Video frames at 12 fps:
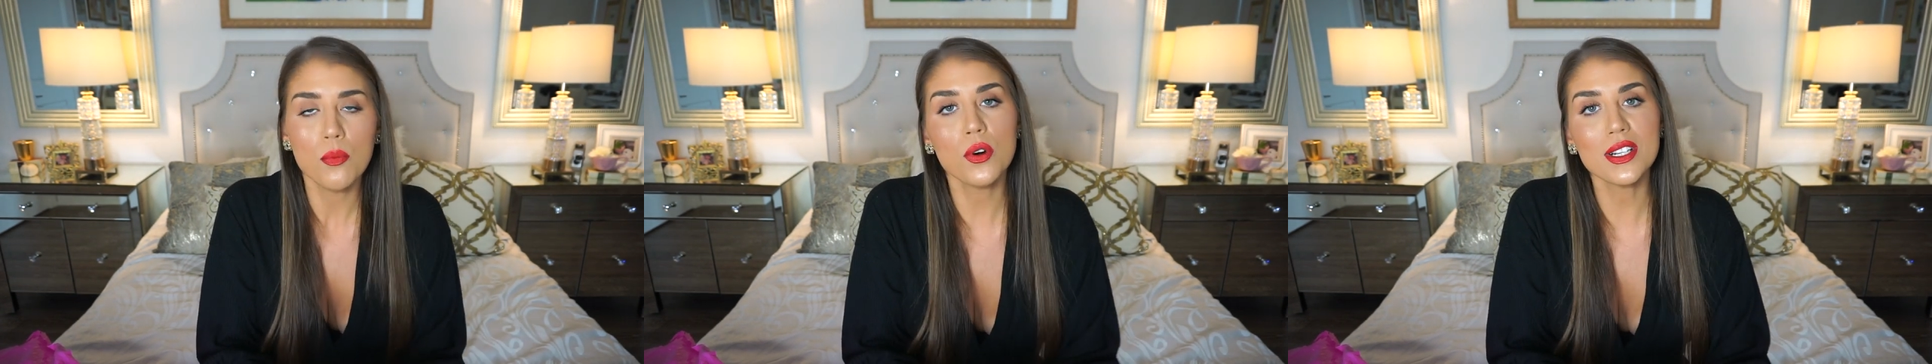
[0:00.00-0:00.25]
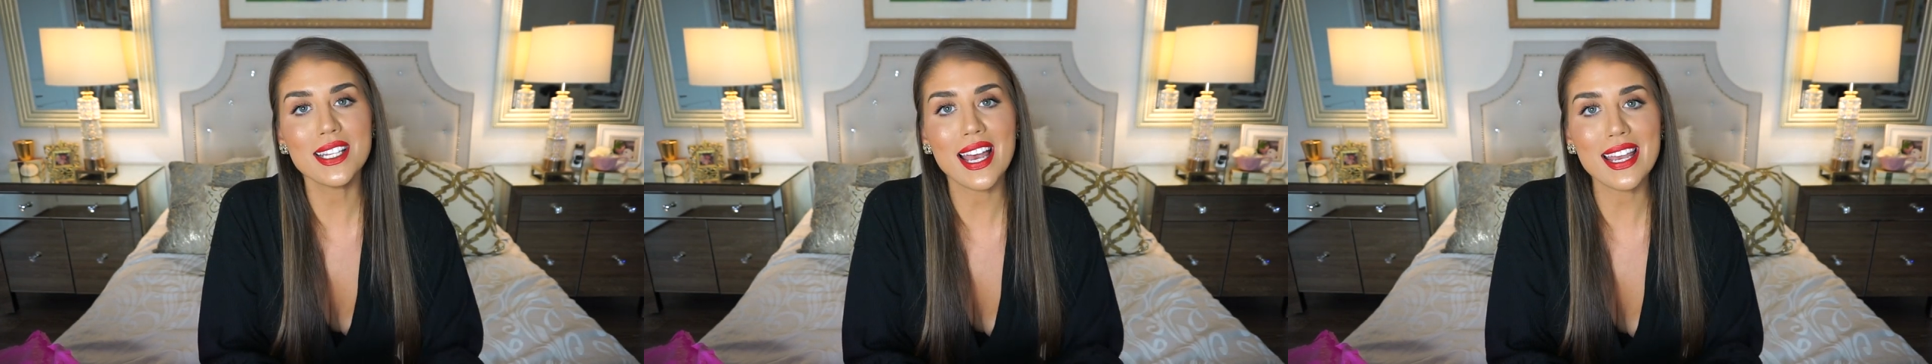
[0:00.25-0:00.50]

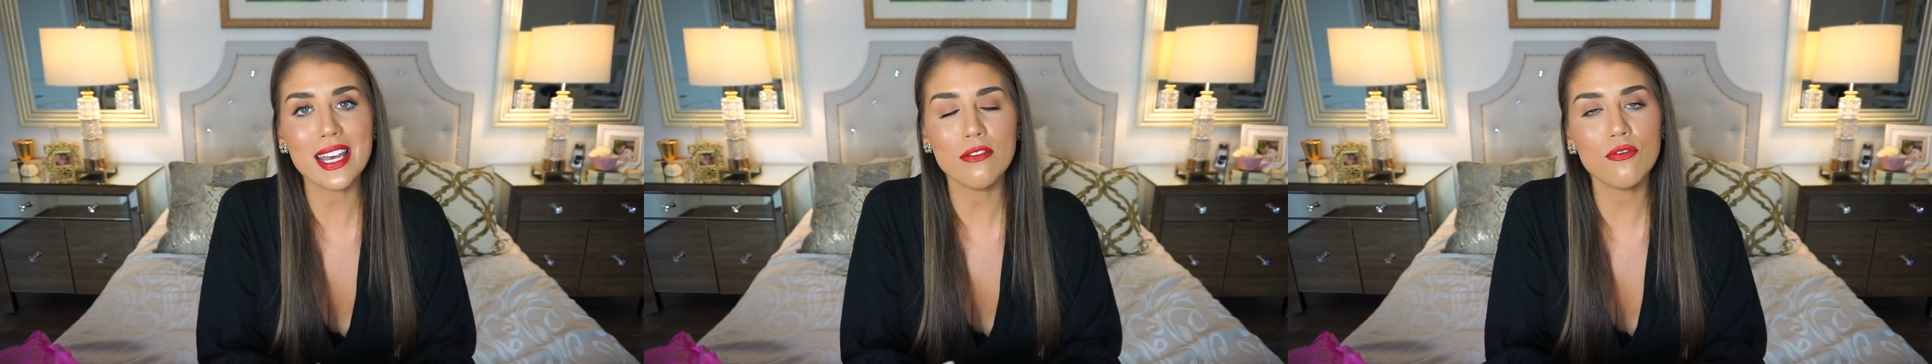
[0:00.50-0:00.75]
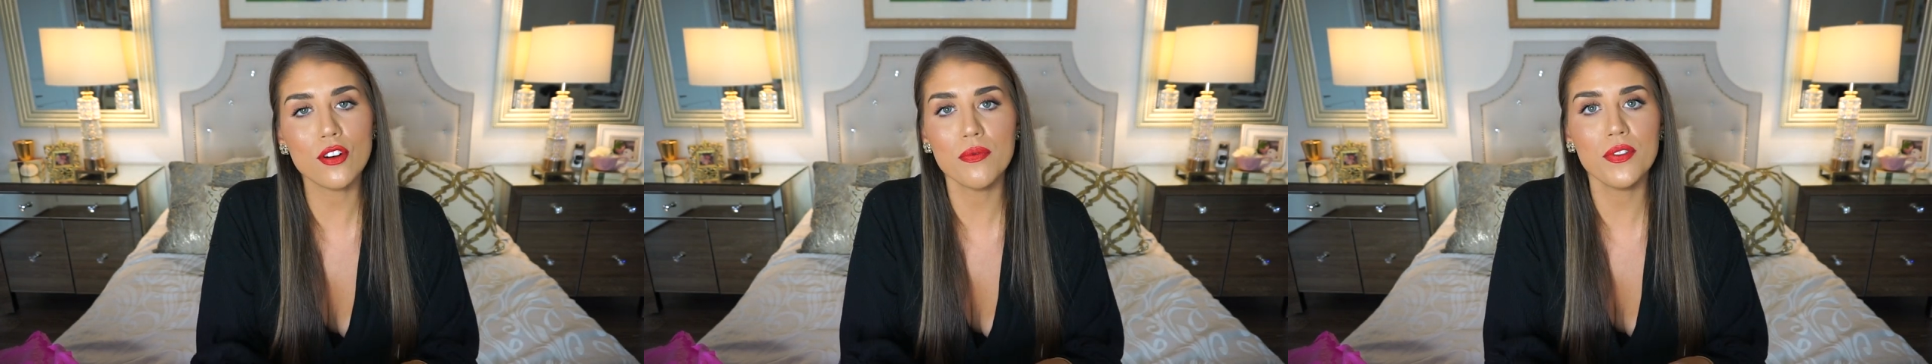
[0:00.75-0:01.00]
more tight and
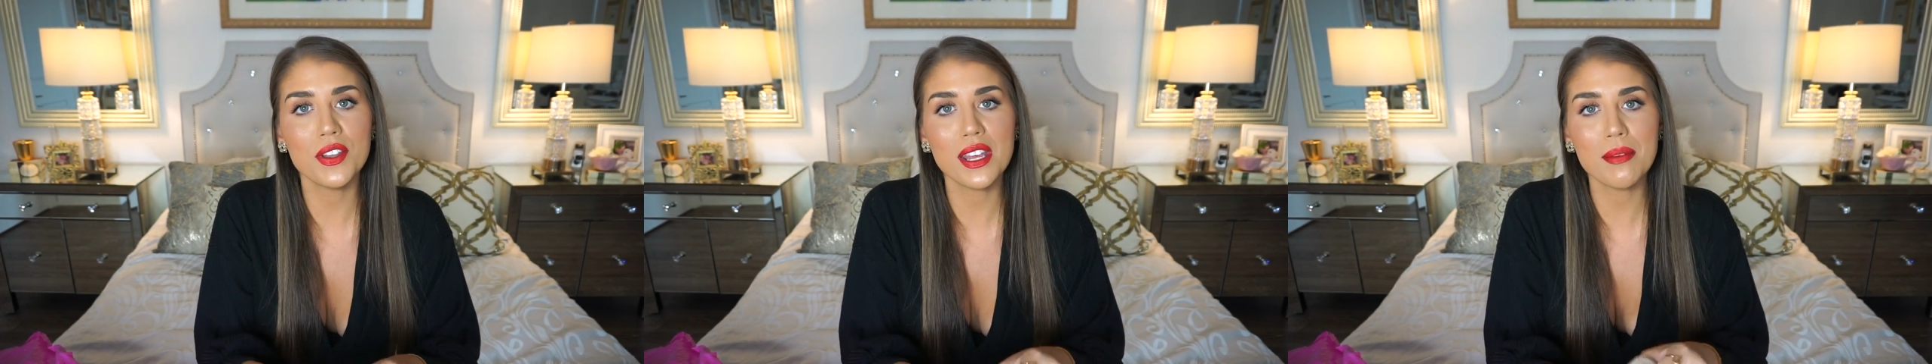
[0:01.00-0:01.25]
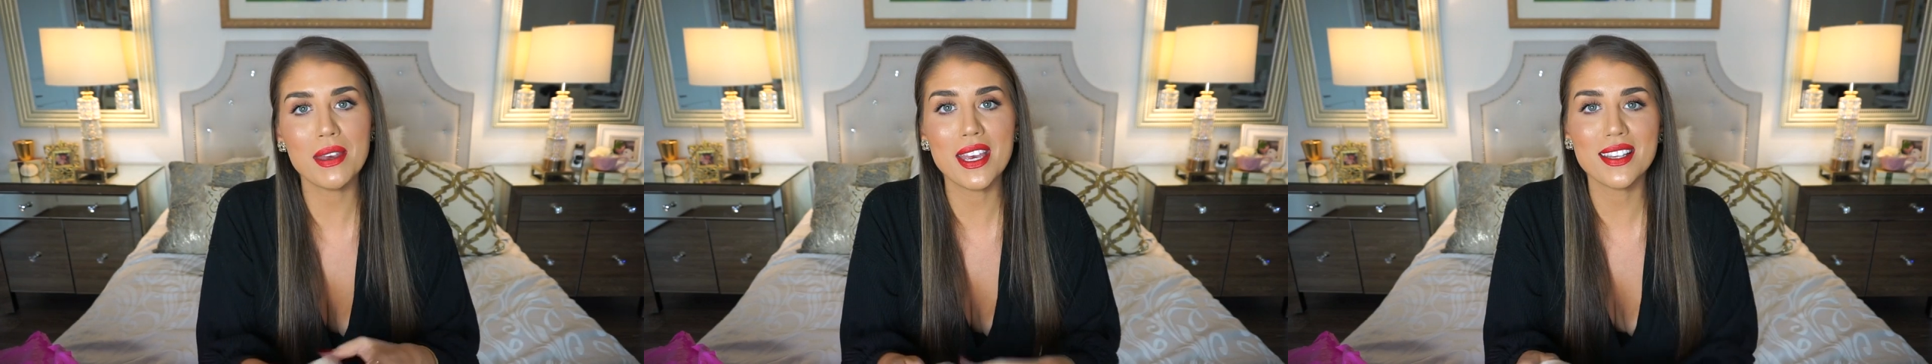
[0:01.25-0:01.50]

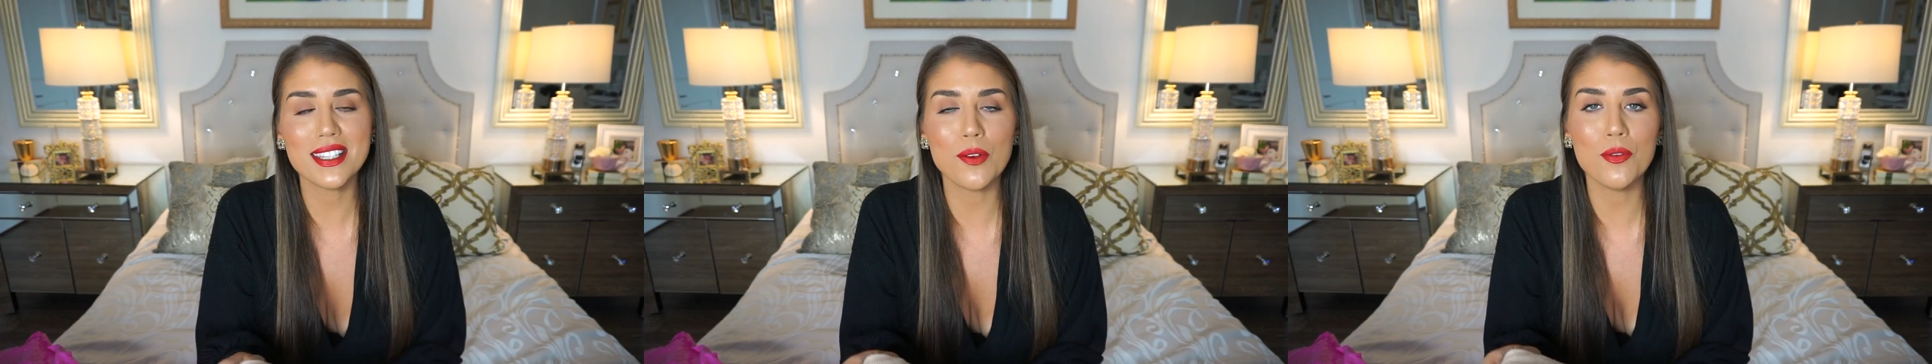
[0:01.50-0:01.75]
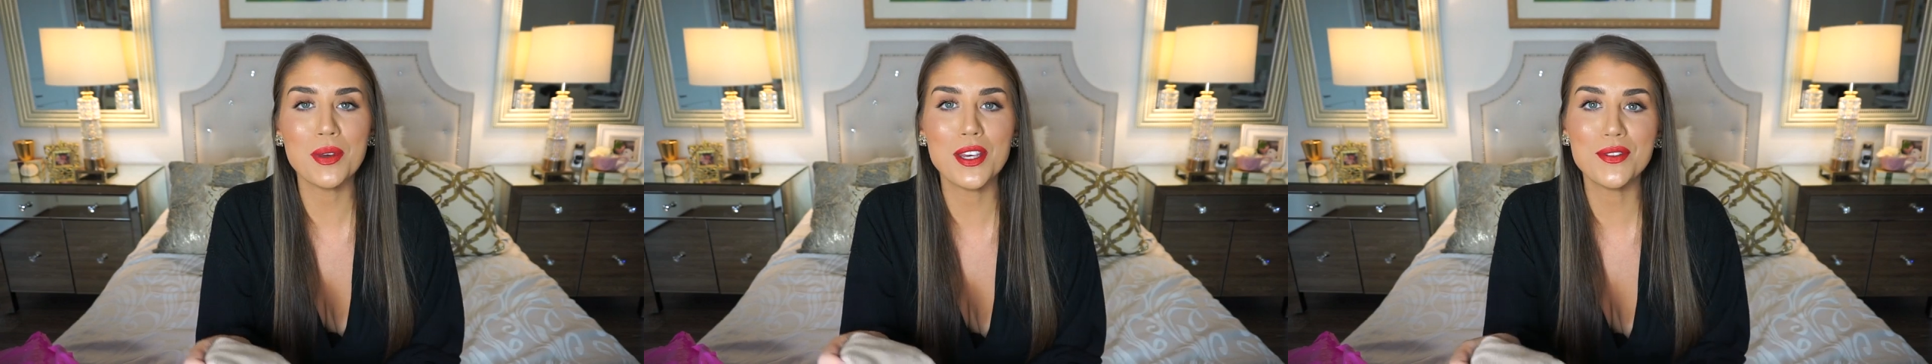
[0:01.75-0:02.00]
form-fitting because I
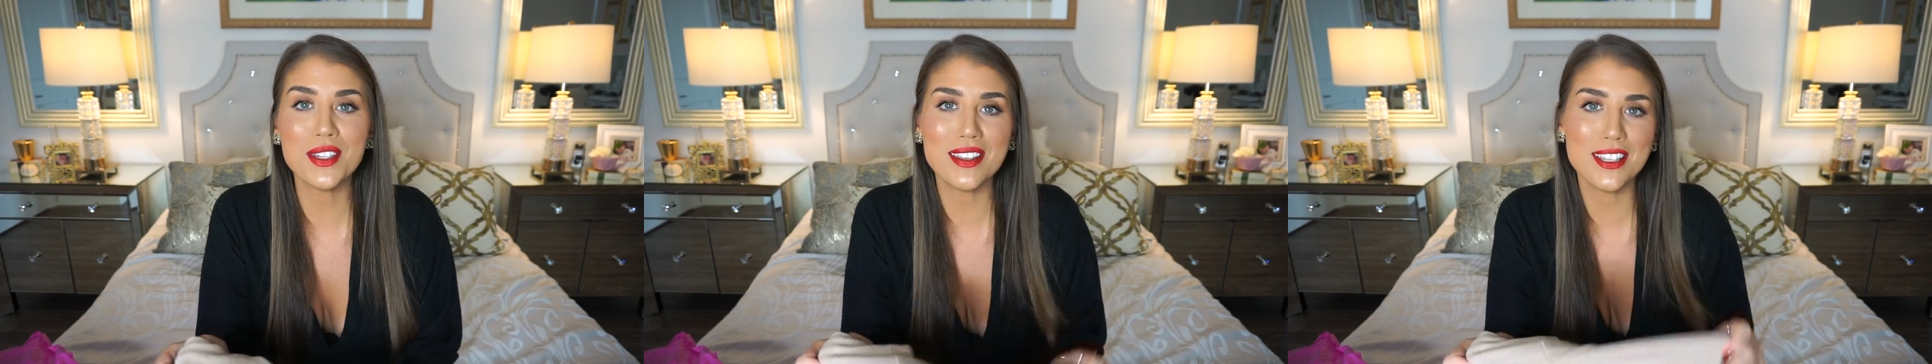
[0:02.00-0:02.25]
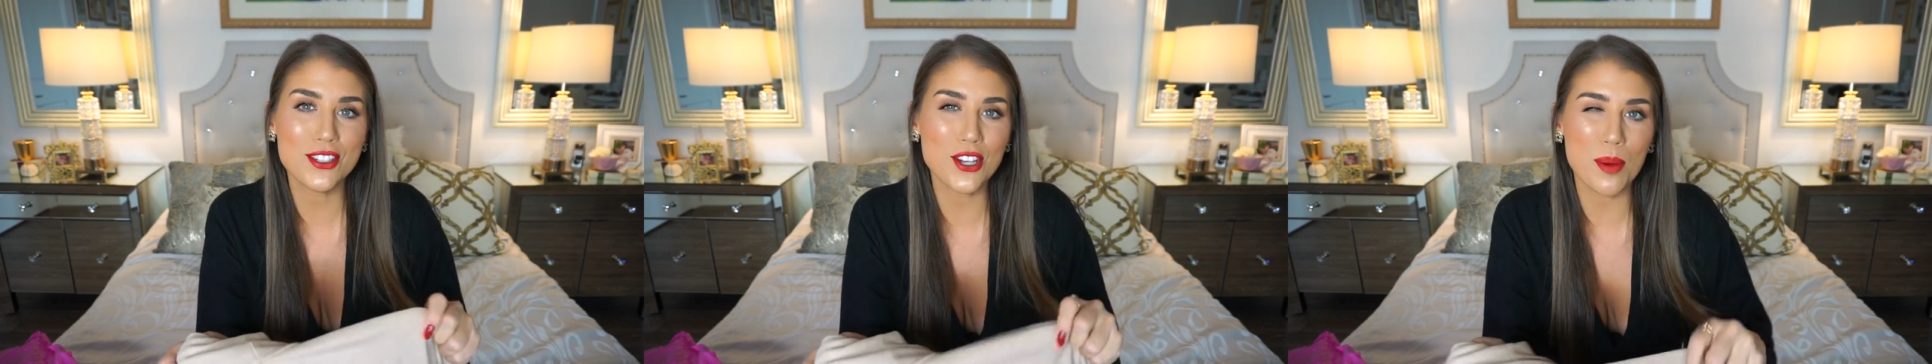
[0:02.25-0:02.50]
will be using
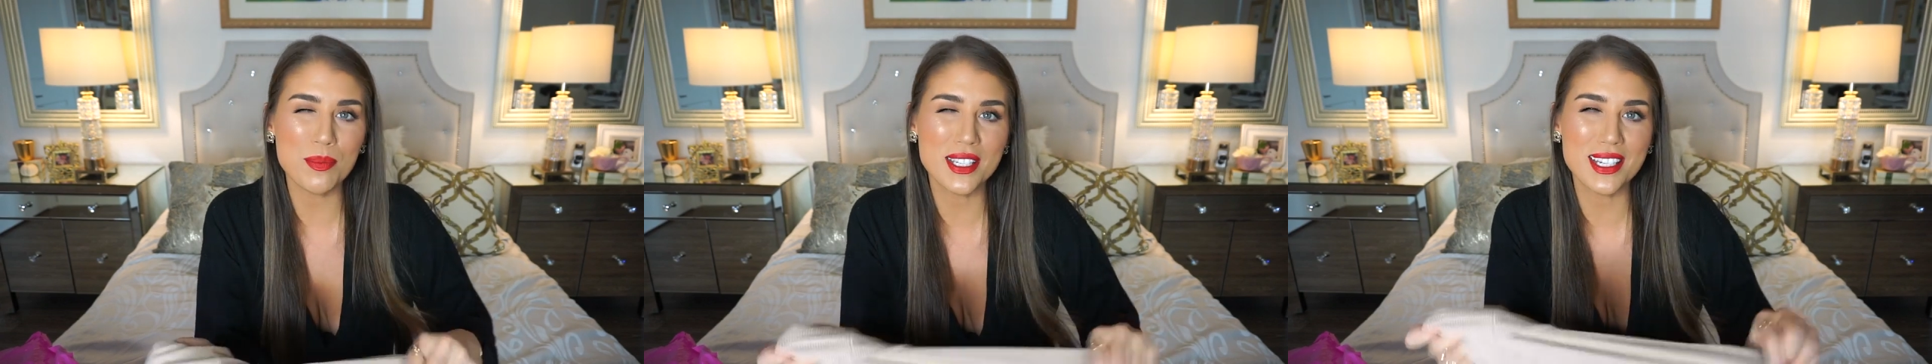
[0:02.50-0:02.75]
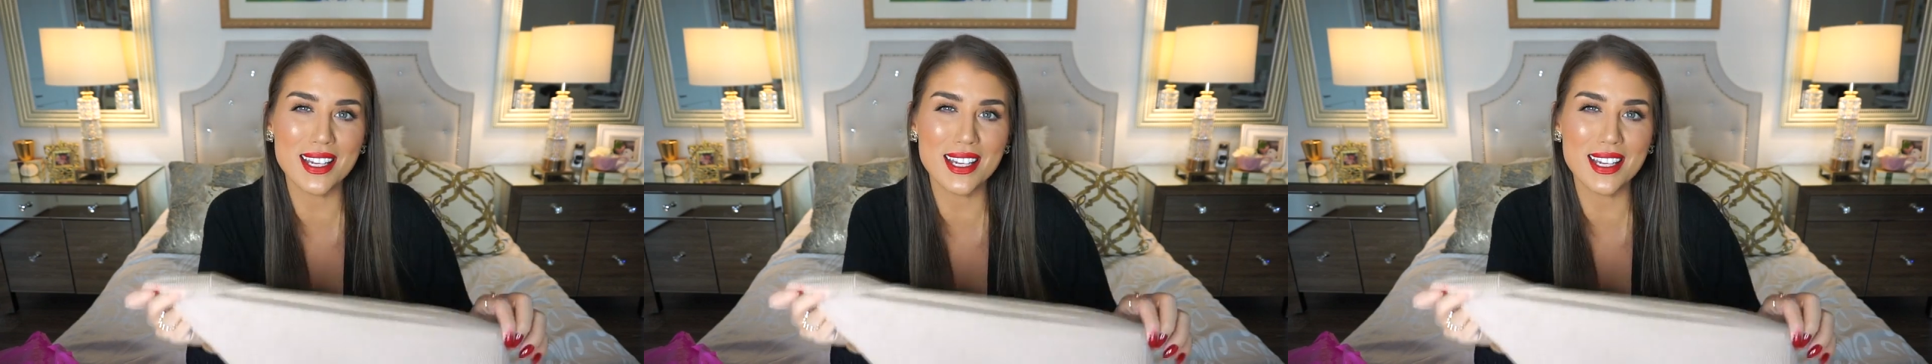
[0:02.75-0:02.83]
these tops to